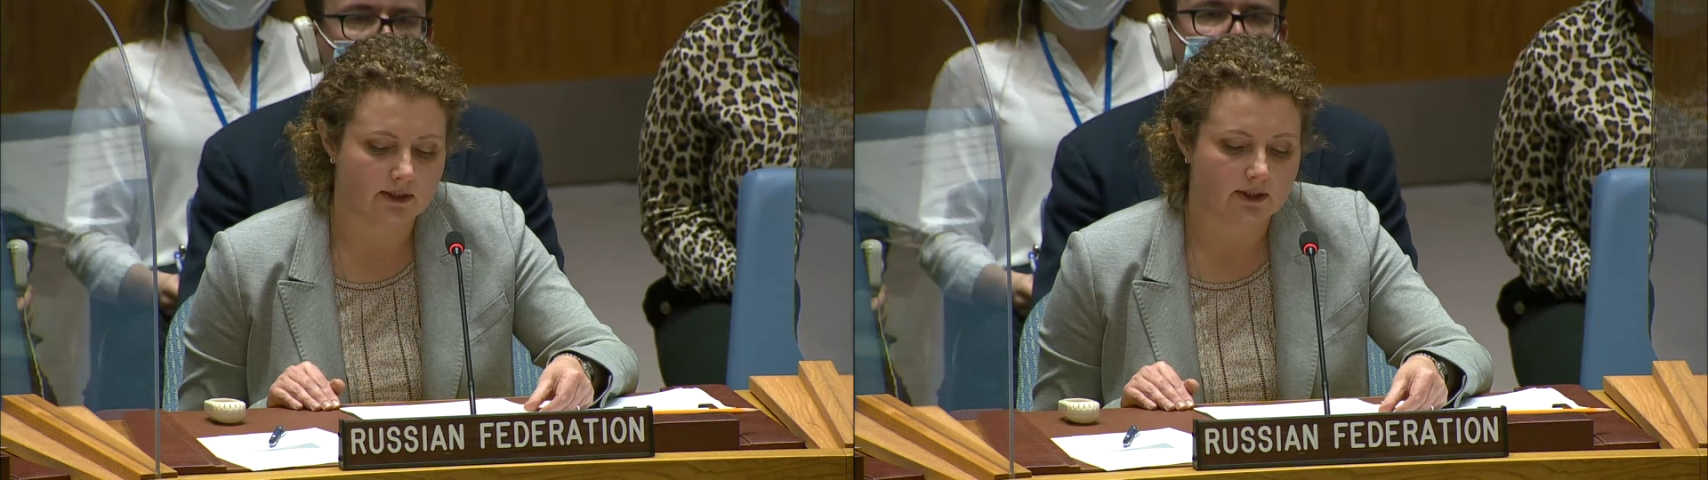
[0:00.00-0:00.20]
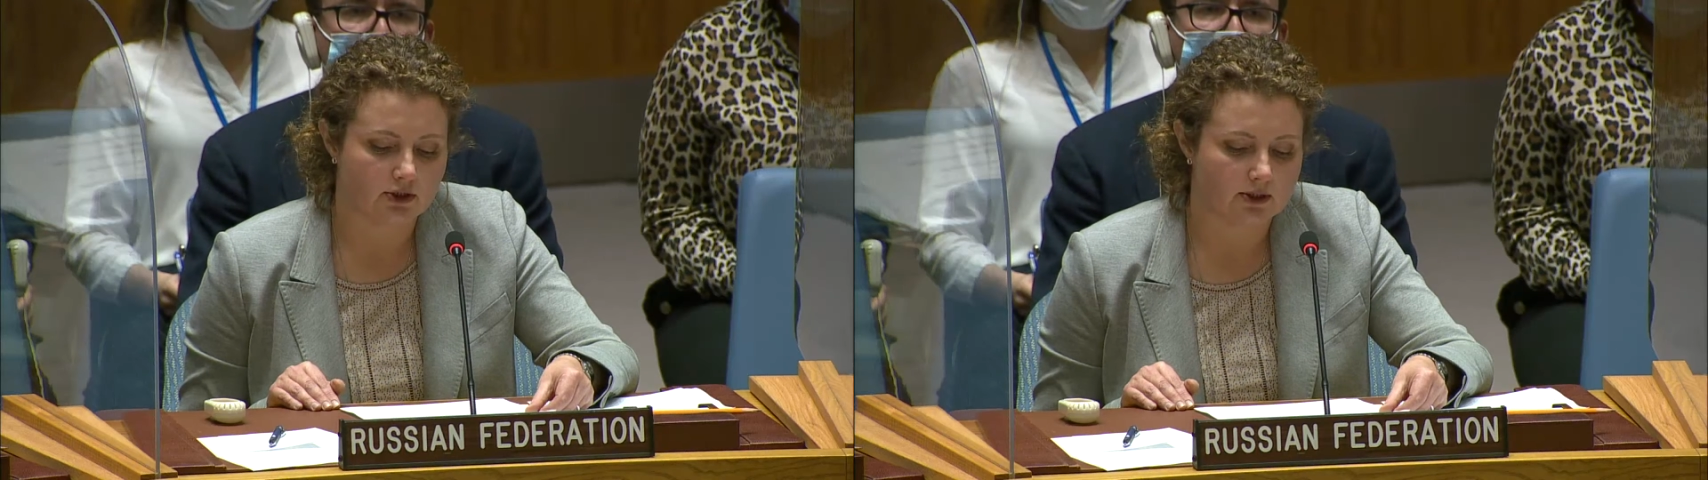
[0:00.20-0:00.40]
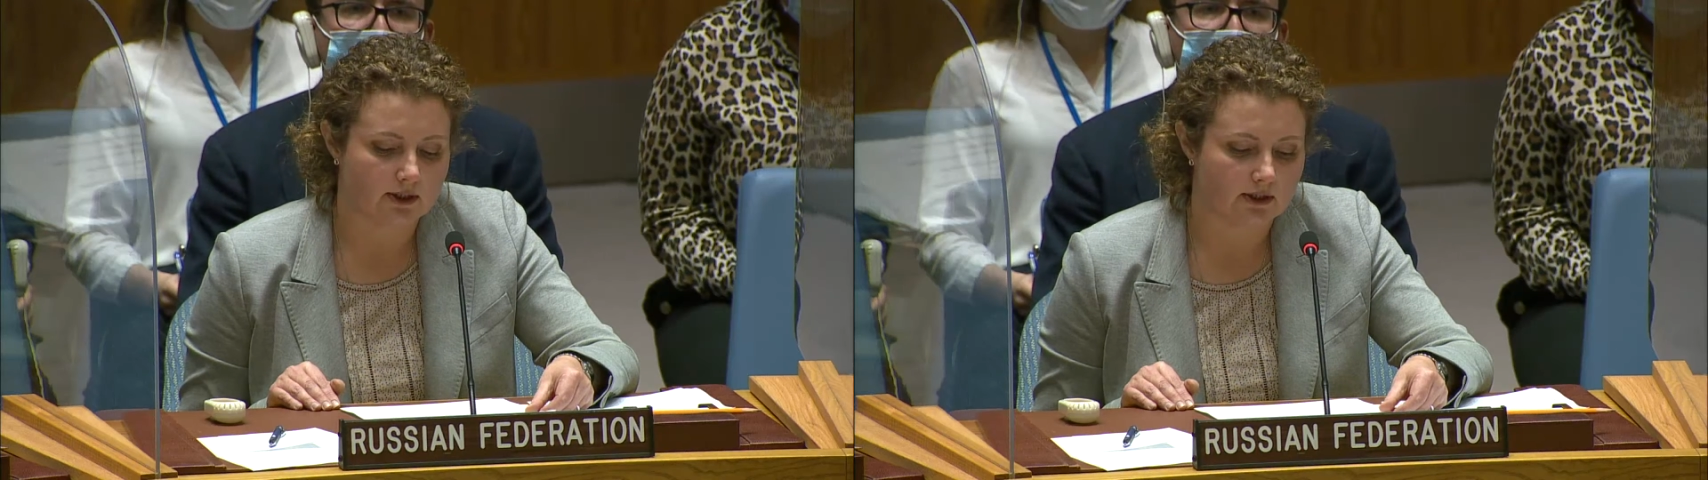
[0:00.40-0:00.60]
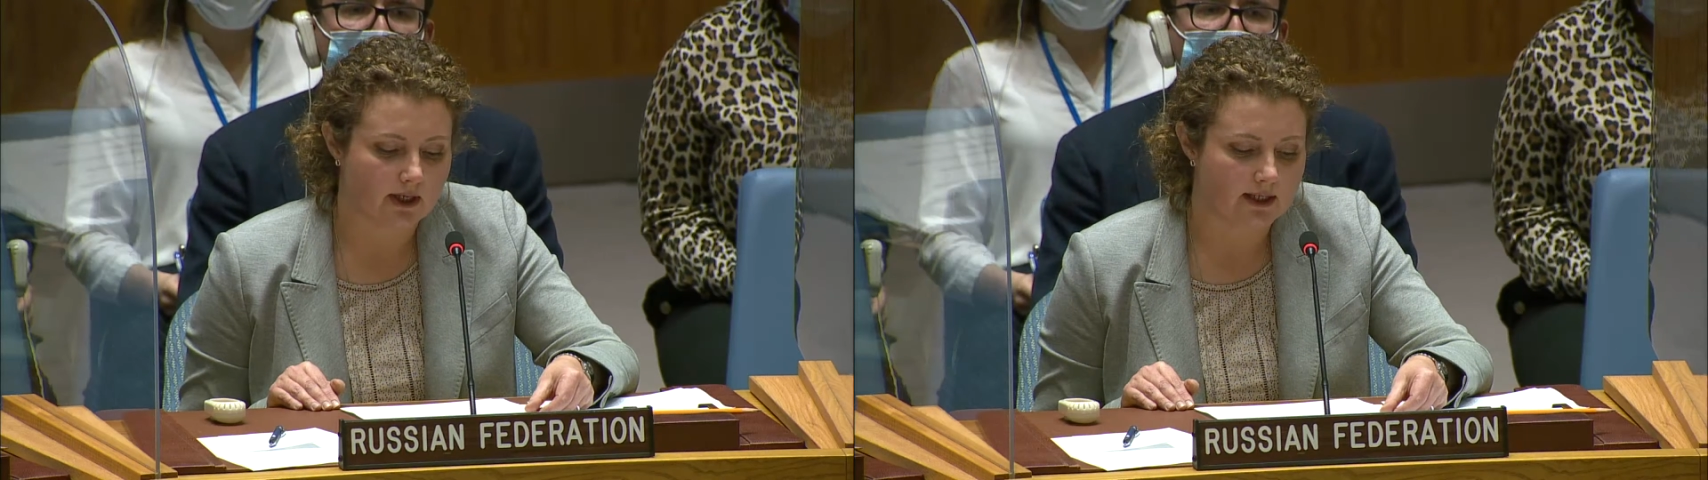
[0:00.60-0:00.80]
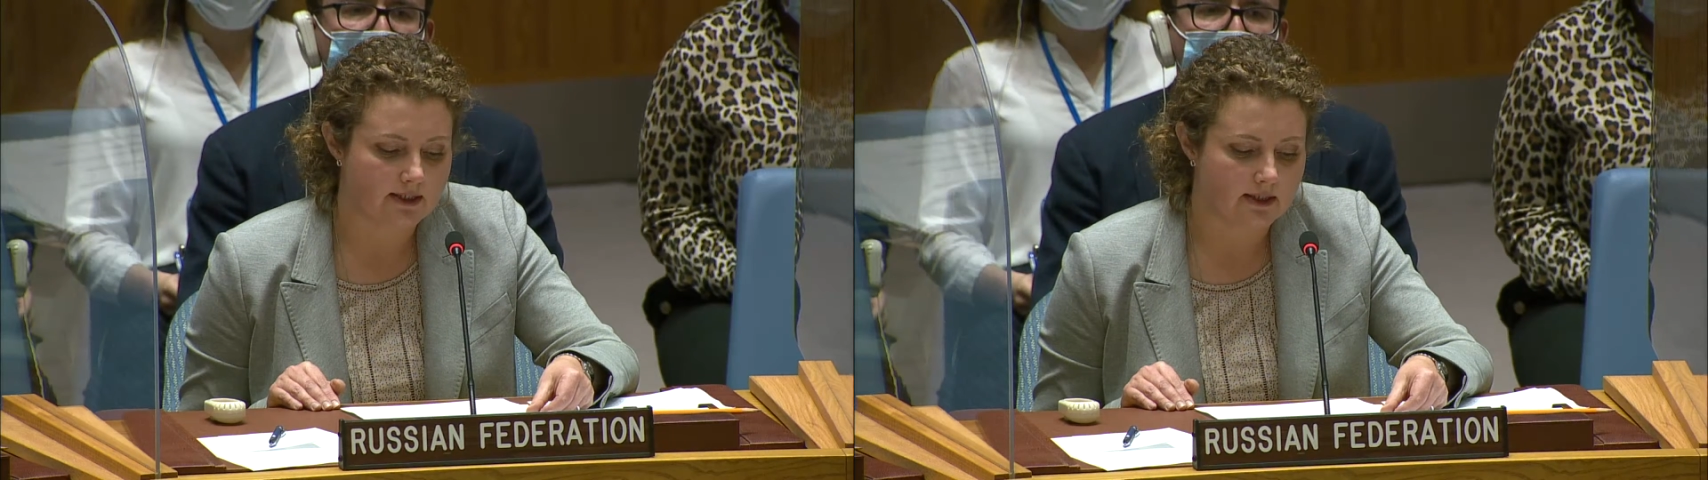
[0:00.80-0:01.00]

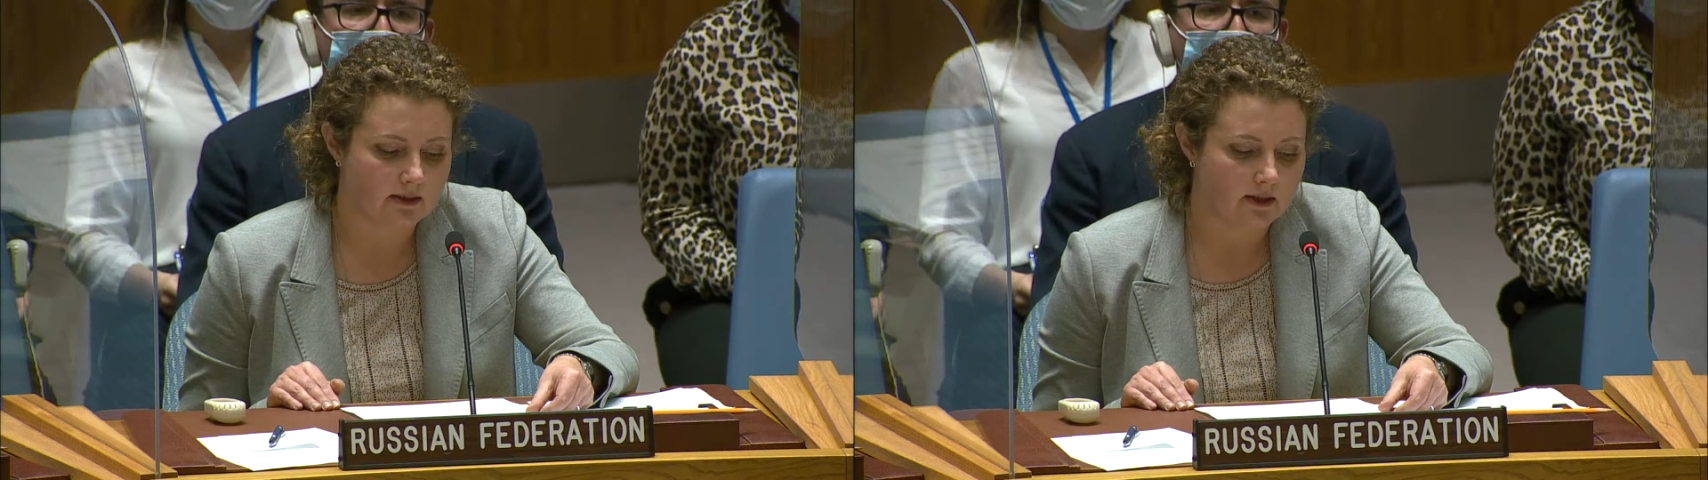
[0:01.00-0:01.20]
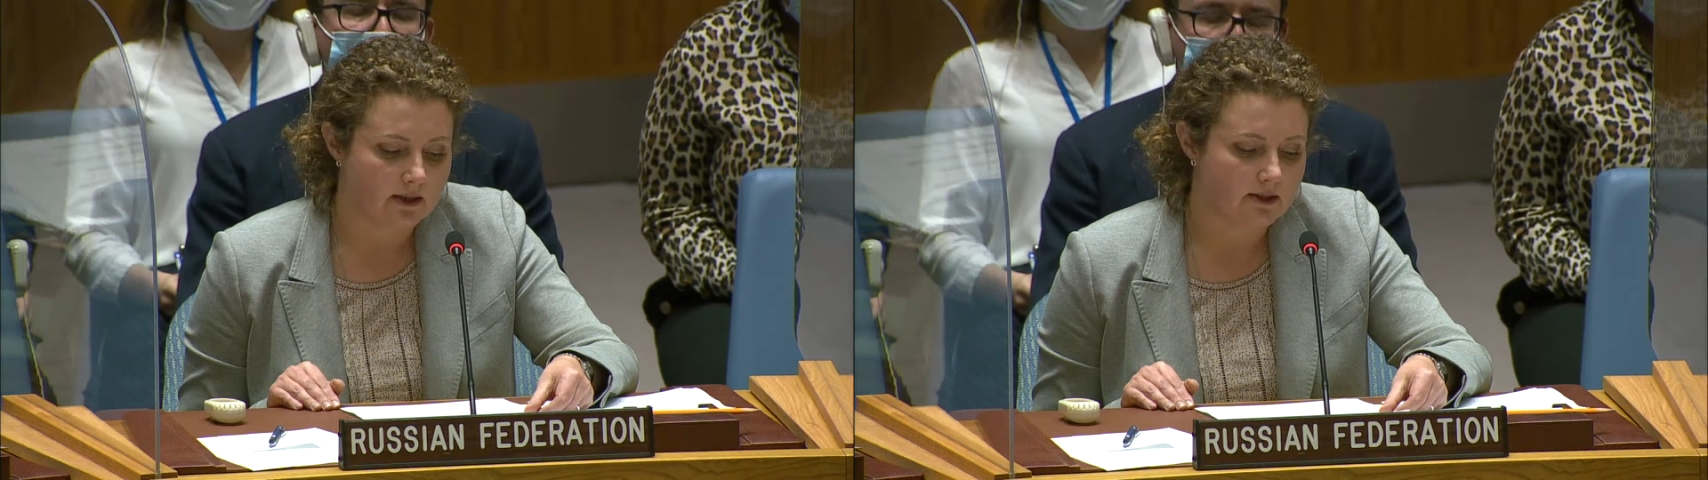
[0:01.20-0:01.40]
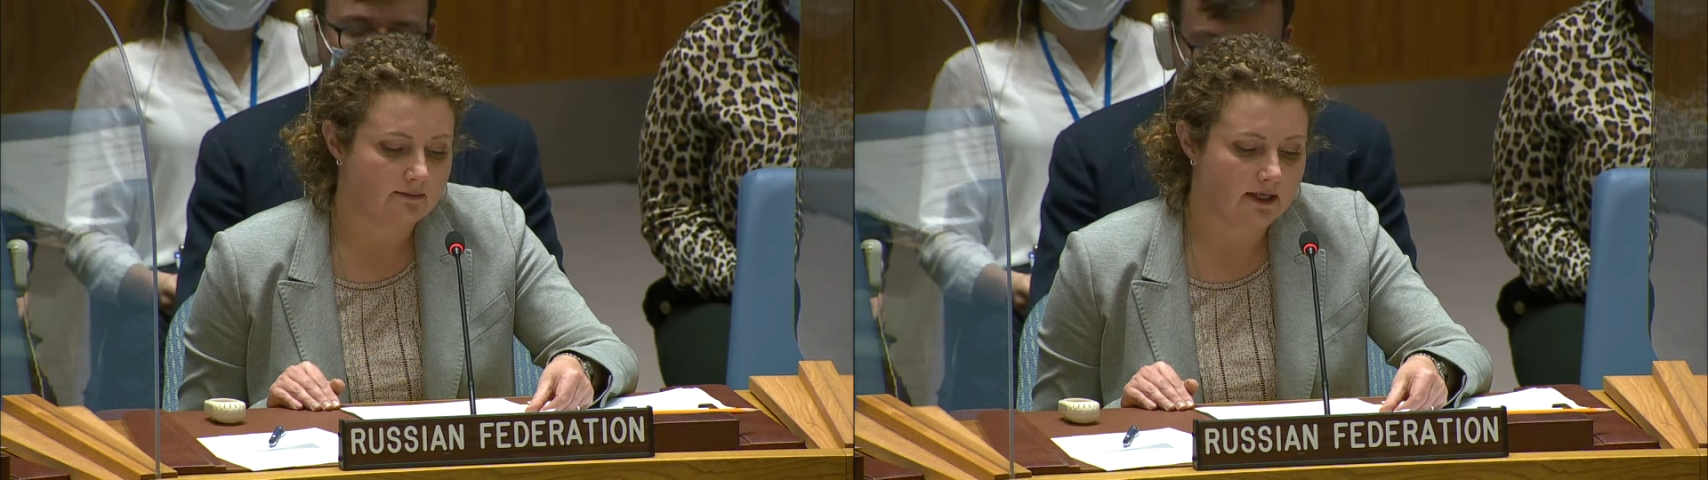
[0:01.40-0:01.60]
control of the strategic